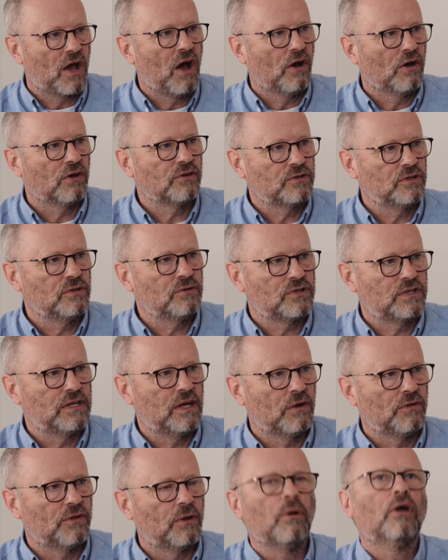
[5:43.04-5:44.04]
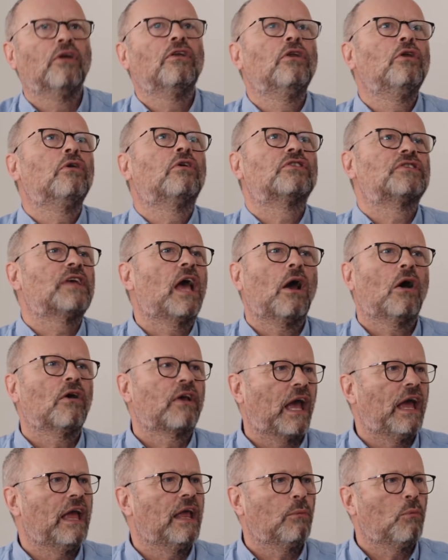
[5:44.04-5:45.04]
cars you see on the road, and you can say,
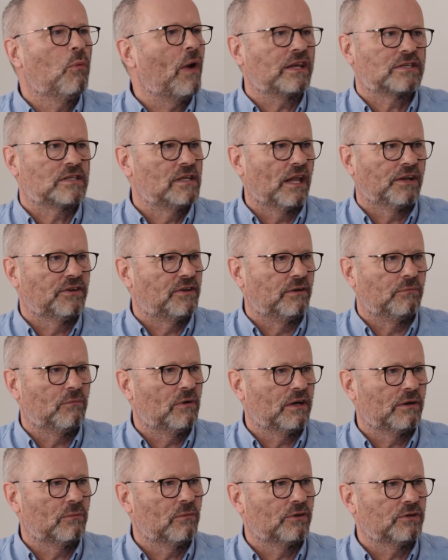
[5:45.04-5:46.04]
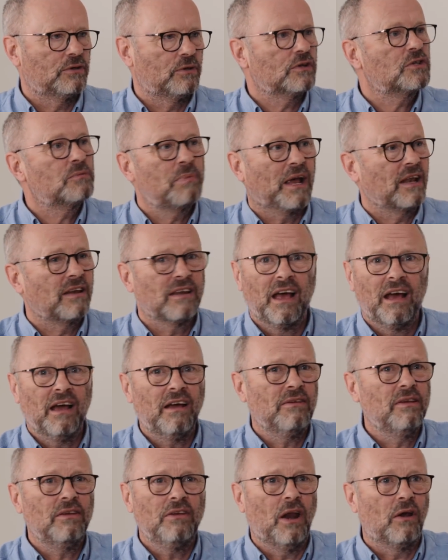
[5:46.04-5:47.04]
okay, in West London, well, what do you expect?
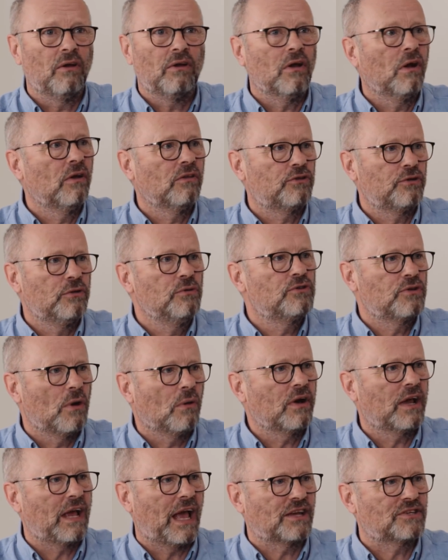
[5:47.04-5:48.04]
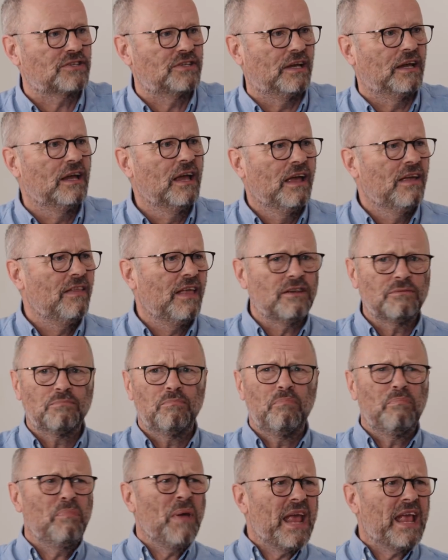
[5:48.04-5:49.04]
Going through Doncaster, there's
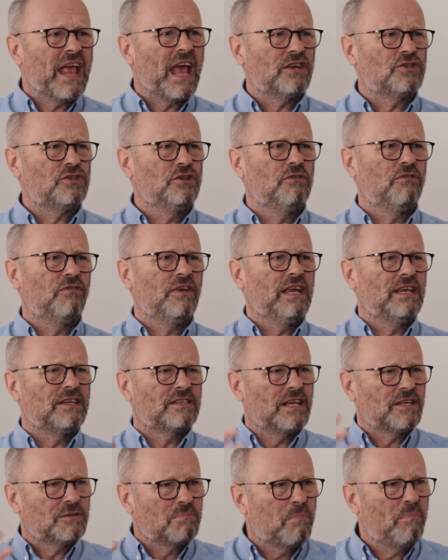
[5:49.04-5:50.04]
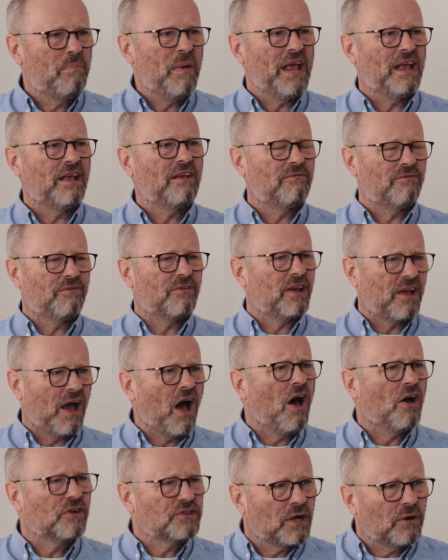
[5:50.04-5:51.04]
big SUVs, there's big
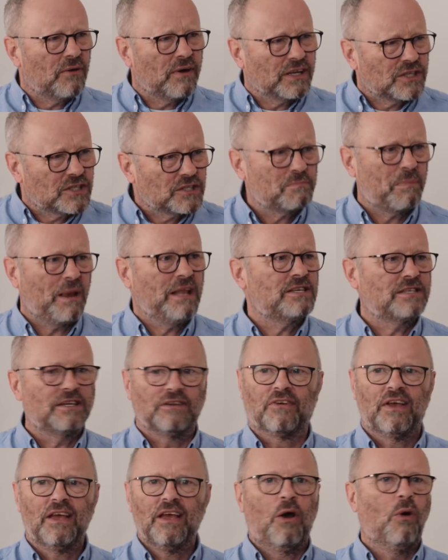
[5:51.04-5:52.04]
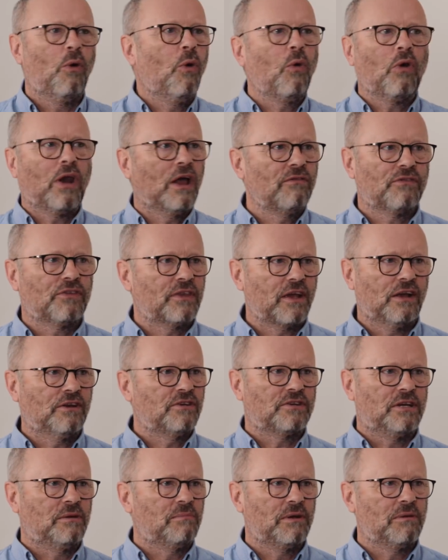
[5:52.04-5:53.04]
cars that are expensive all over the
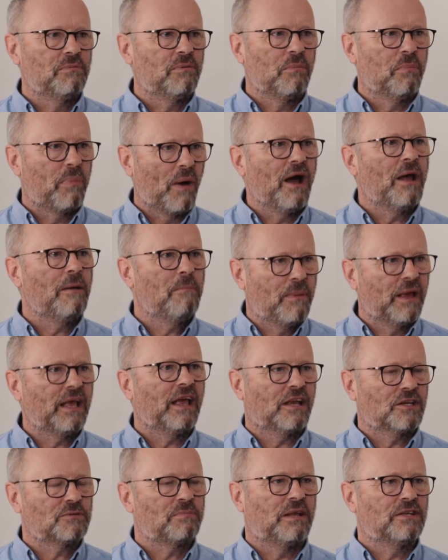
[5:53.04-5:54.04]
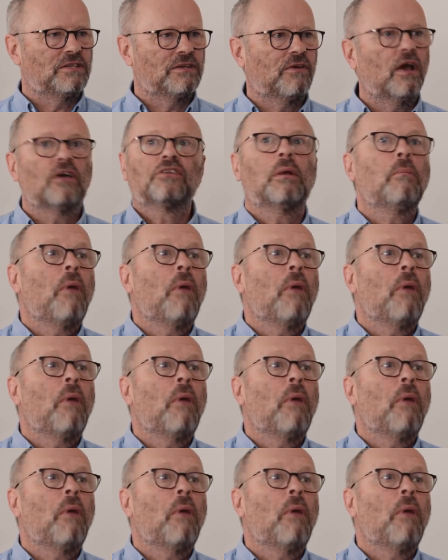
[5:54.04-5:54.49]
country. People buy big, expensive cars.